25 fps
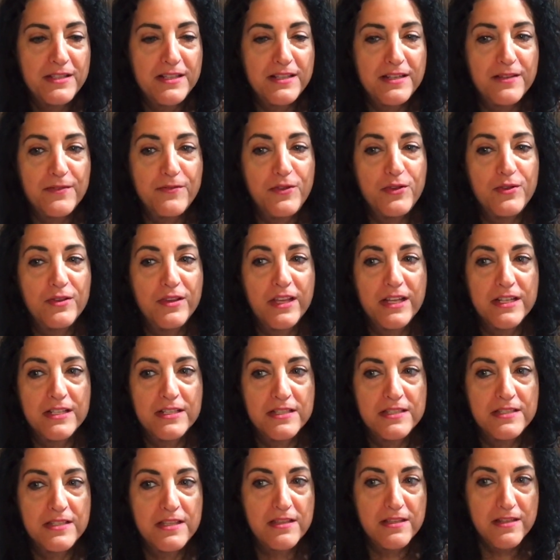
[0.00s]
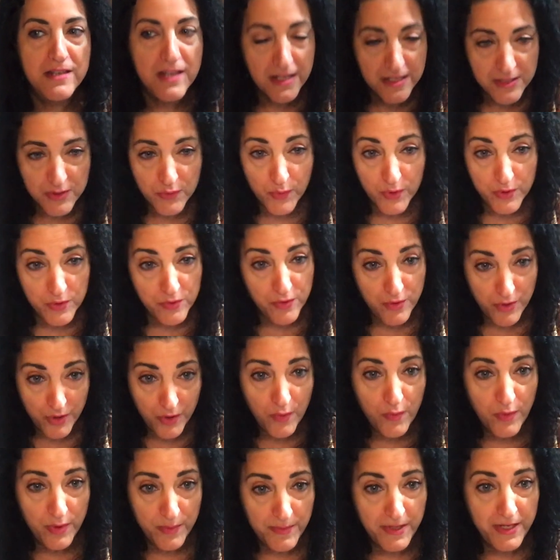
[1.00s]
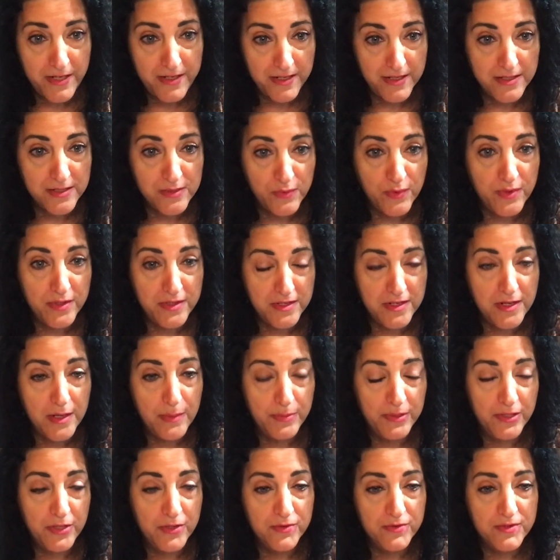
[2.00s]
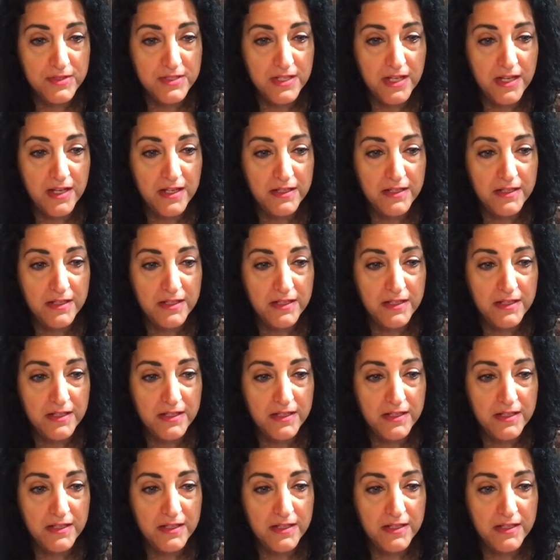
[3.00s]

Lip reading: and if you'd like to see the next one or know when my next one uploads,